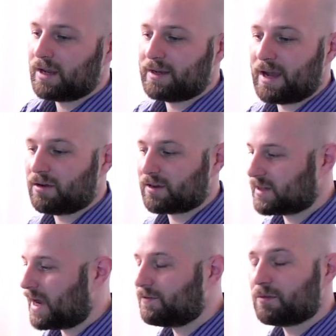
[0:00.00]
Now,
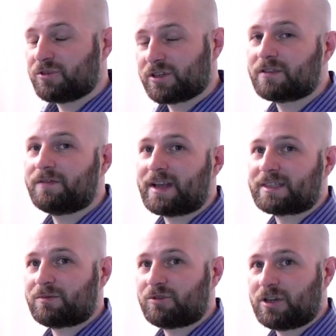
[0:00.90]
aside from just the
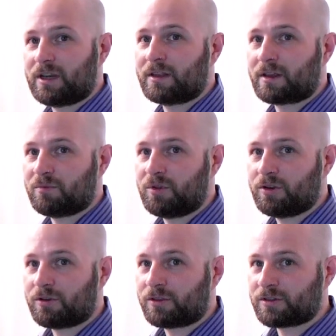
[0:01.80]
faceting machine and the
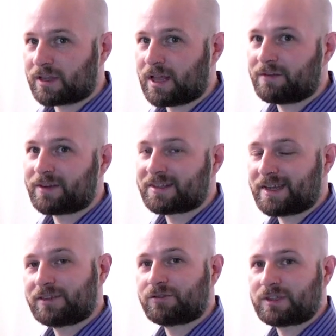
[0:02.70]
computer, there's a lot of
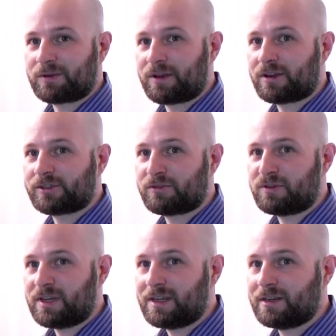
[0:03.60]
accessories that we also
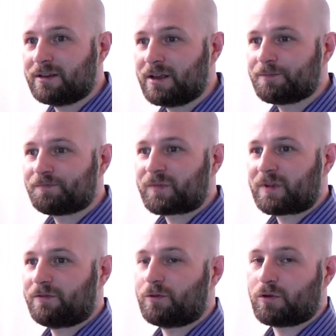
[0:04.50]
need
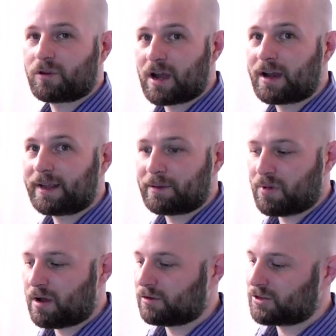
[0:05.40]
for cutting and
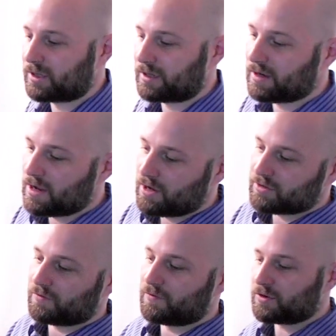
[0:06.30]
polishing.
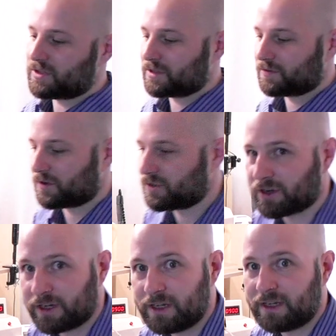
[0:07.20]
So first things first, you're
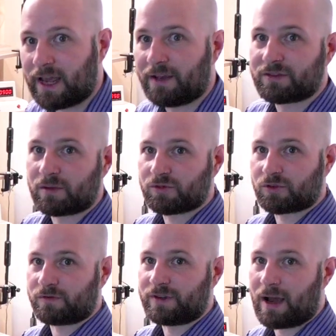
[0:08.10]
going to need to have some
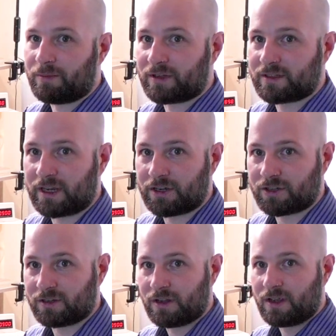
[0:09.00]
sort of docking
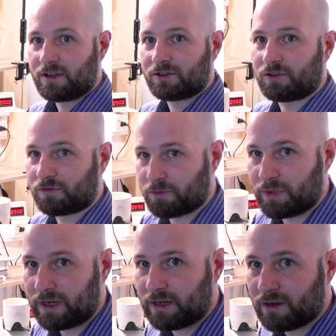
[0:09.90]
station. So for
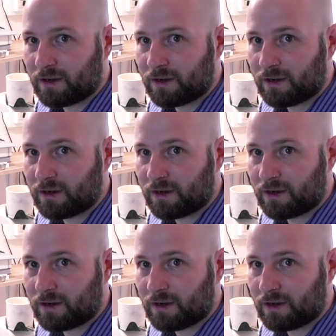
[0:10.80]
me,